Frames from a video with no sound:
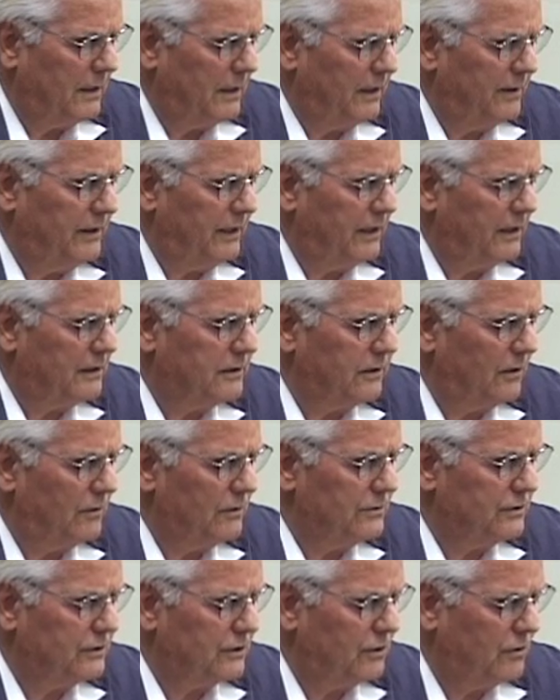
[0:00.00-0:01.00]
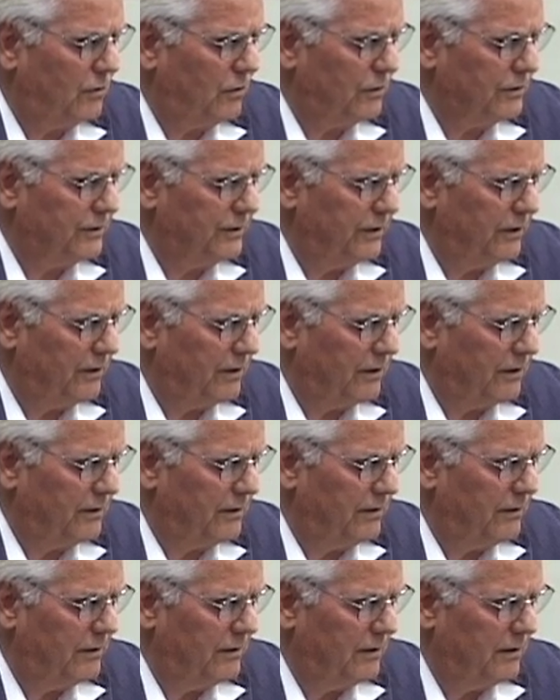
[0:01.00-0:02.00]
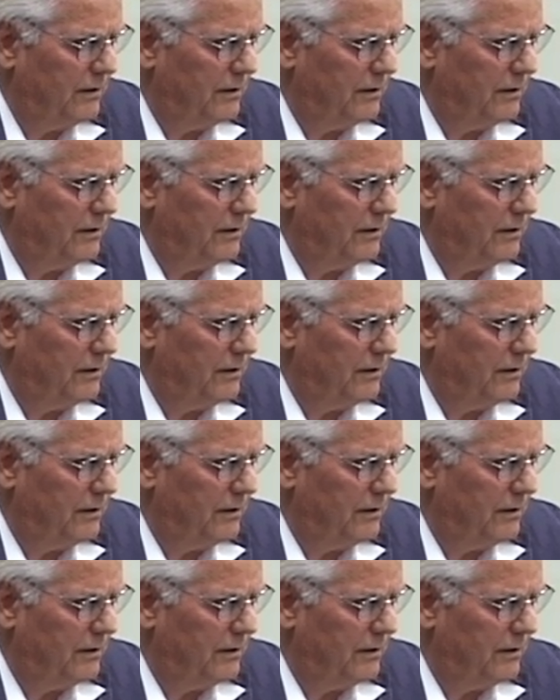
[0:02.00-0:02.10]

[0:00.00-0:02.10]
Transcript: and the enclosed courtyard